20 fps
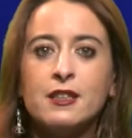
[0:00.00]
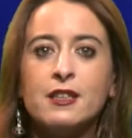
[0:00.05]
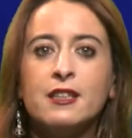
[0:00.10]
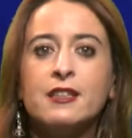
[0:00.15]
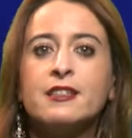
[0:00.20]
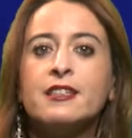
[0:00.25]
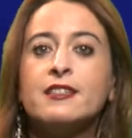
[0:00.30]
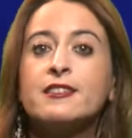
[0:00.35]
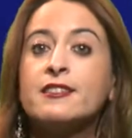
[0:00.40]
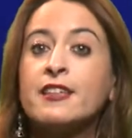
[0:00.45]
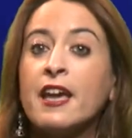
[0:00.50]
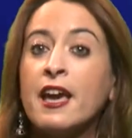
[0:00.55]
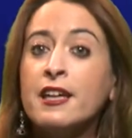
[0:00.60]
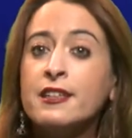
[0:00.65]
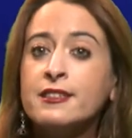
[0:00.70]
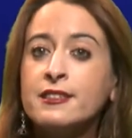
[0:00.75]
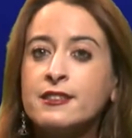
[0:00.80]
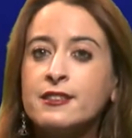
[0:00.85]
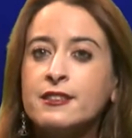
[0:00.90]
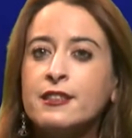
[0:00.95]
In this
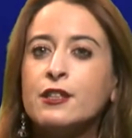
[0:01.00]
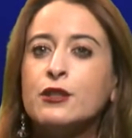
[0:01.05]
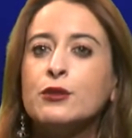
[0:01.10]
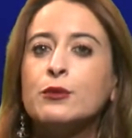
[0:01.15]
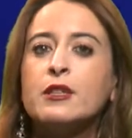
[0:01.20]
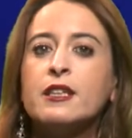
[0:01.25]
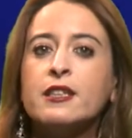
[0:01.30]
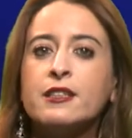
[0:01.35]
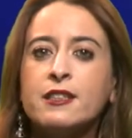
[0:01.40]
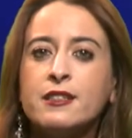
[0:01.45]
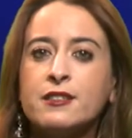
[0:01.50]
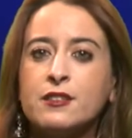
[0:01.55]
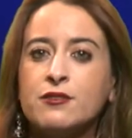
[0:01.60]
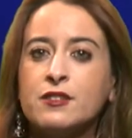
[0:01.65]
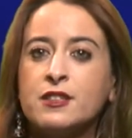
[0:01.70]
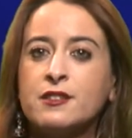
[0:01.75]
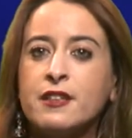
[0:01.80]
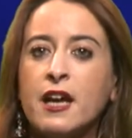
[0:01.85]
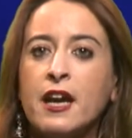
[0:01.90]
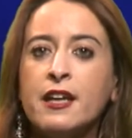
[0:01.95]
case, the uniqueness
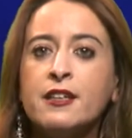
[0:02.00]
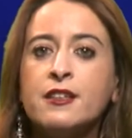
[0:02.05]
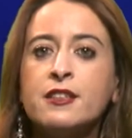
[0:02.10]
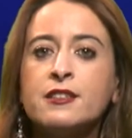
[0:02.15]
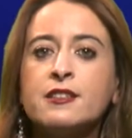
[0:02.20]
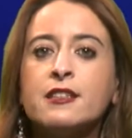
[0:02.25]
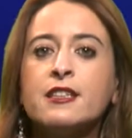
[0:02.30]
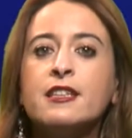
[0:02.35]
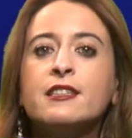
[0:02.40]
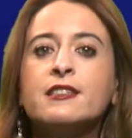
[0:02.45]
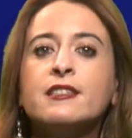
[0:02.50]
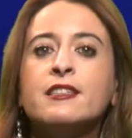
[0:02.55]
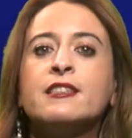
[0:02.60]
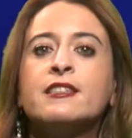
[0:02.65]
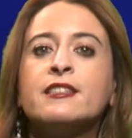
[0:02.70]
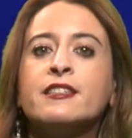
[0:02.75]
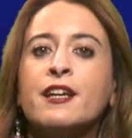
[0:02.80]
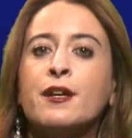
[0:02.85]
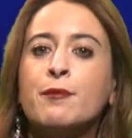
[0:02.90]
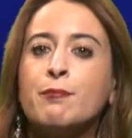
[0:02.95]
of designers is
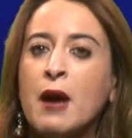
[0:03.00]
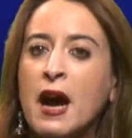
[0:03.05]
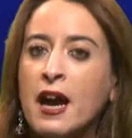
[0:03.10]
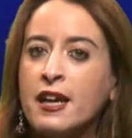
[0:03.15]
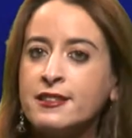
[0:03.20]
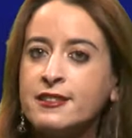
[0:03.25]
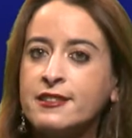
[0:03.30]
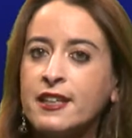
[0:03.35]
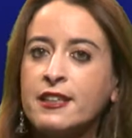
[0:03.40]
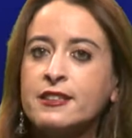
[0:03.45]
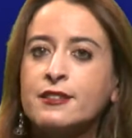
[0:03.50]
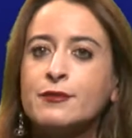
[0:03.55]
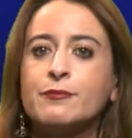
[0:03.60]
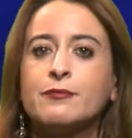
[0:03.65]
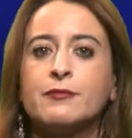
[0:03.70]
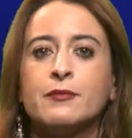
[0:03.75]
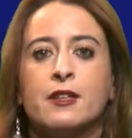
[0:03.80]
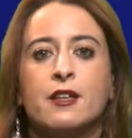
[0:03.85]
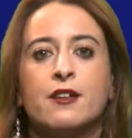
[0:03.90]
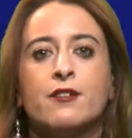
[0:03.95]
in their mindset
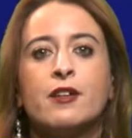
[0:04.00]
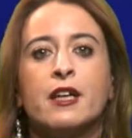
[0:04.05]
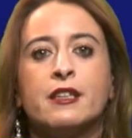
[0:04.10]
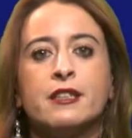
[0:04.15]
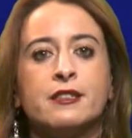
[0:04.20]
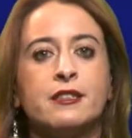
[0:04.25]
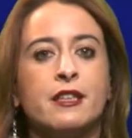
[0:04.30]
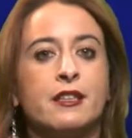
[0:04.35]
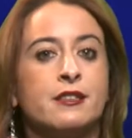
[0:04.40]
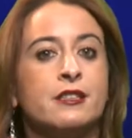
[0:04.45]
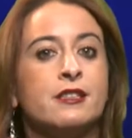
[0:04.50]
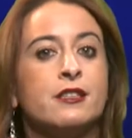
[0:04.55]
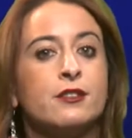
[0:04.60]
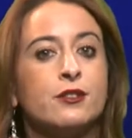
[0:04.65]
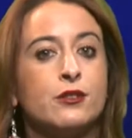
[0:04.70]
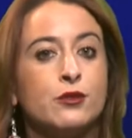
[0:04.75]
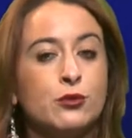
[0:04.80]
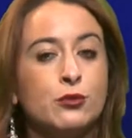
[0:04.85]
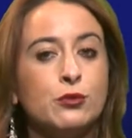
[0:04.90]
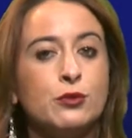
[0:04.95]
rather than in their
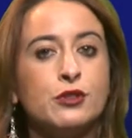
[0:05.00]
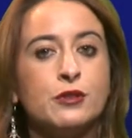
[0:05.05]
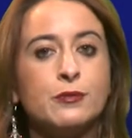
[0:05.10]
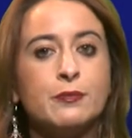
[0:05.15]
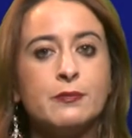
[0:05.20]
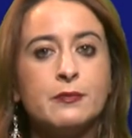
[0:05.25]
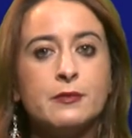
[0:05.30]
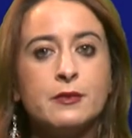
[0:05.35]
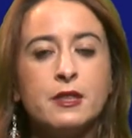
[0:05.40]
tools.